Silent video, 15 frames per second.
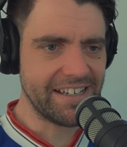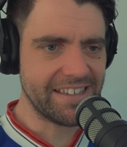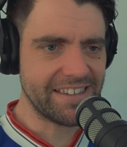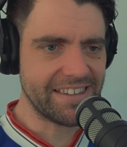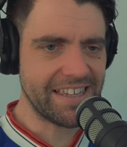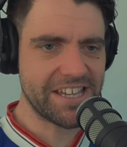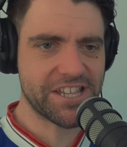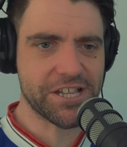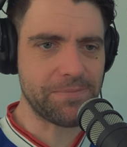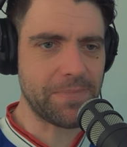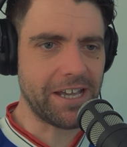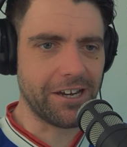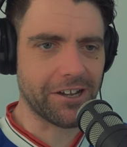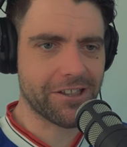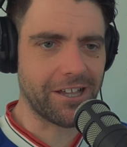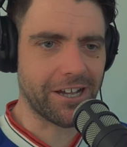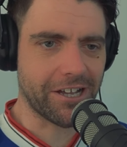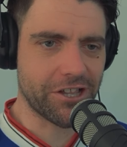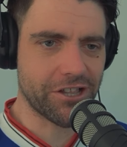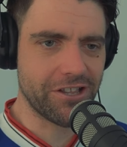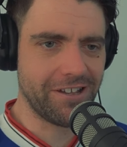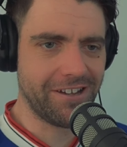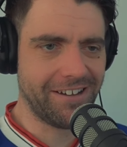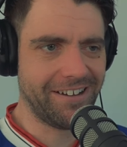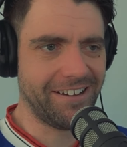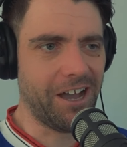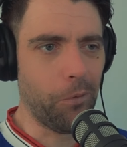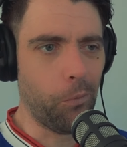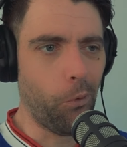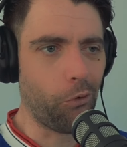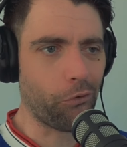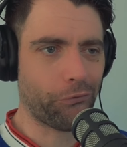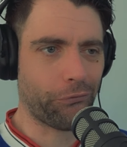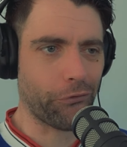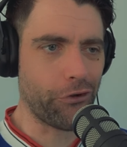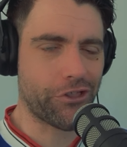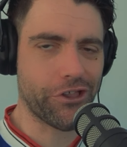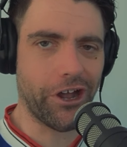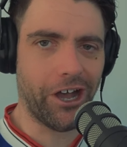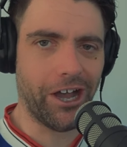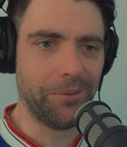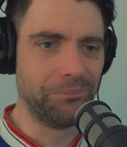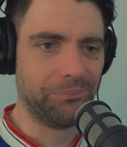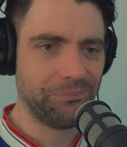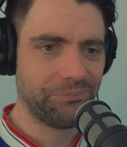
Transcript: This to me looks like a walk through time.